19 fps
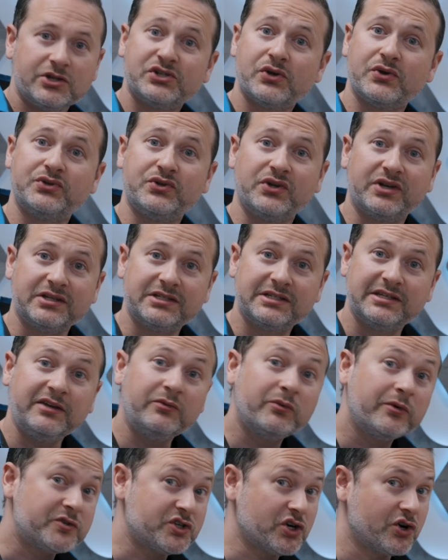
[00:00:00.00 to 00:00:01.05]
So as you can see,
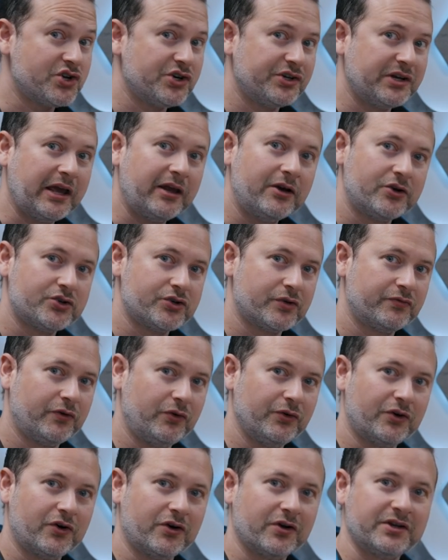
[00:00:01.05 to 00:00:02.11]
we've charged an 800
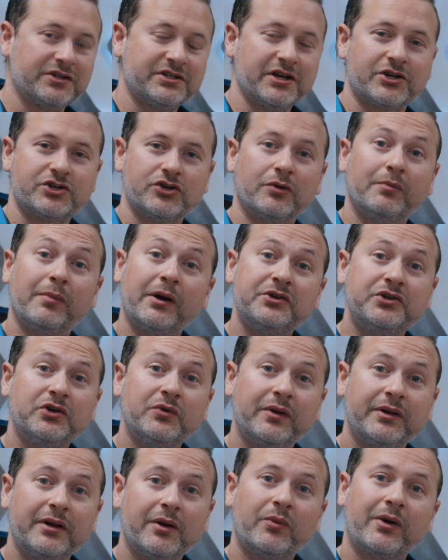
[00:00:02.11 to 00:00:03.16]
volt architecture, and by
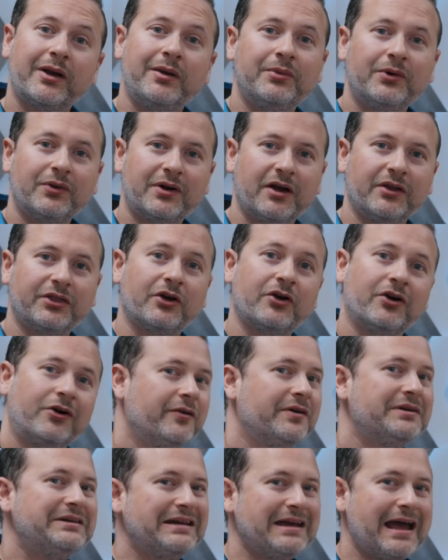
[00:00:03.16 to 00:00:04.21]
doing that, we're able to cut the
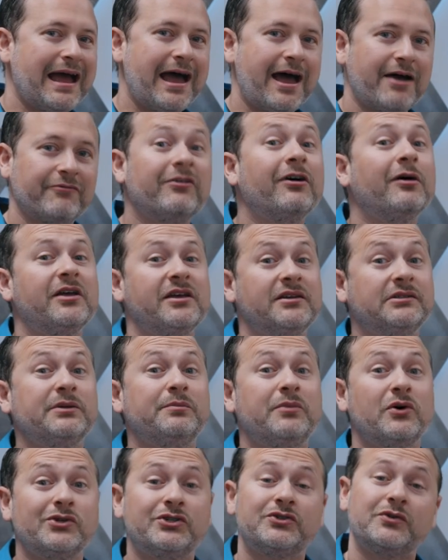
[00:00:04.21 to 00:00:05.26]
current in half as
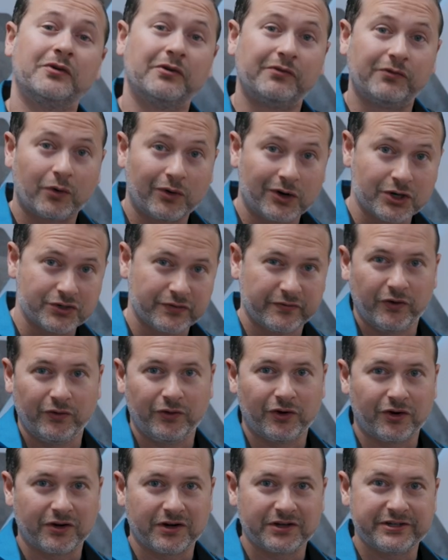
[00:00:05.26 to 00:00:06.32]
opposed to a 400 volt
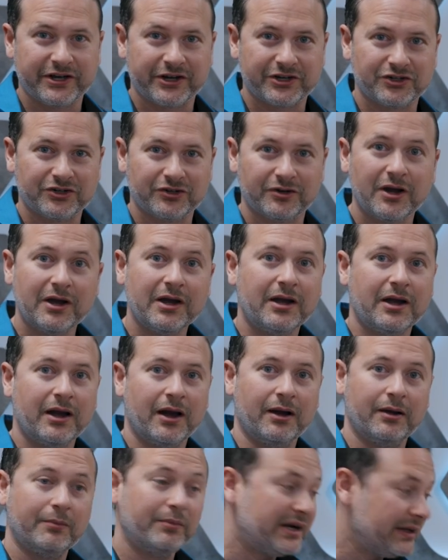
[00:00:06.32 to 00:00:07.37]
architecture.
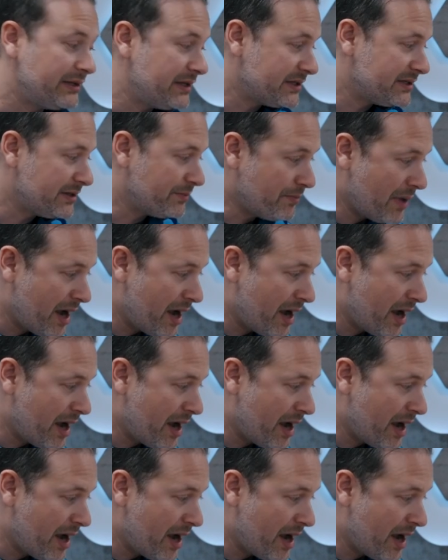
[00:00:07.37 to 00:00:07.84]
But it doesn't